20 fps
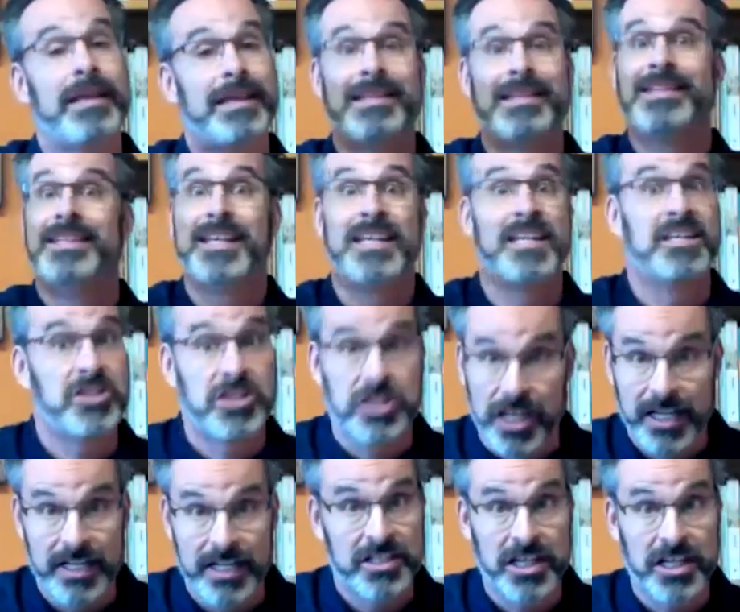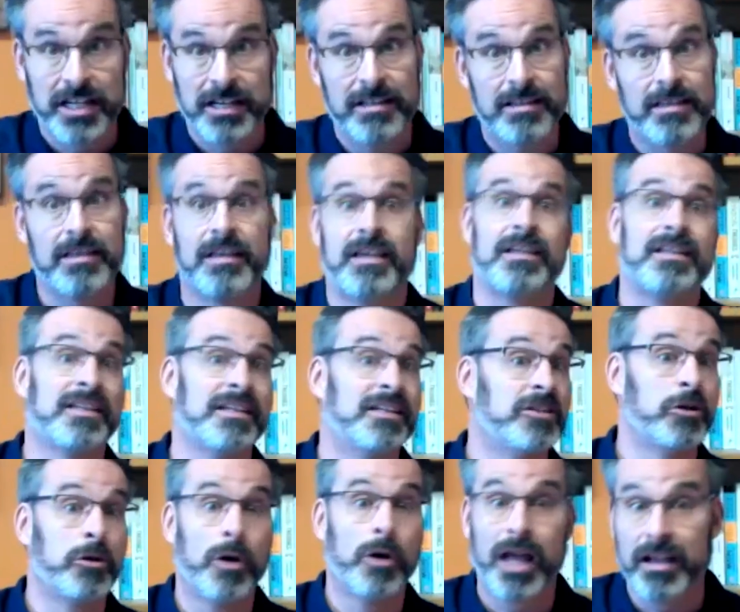Did it change anything? Did
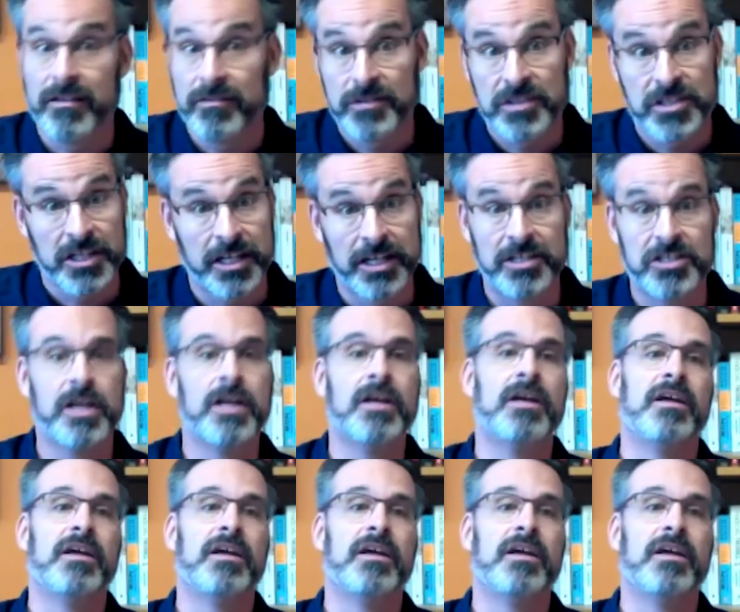your life change?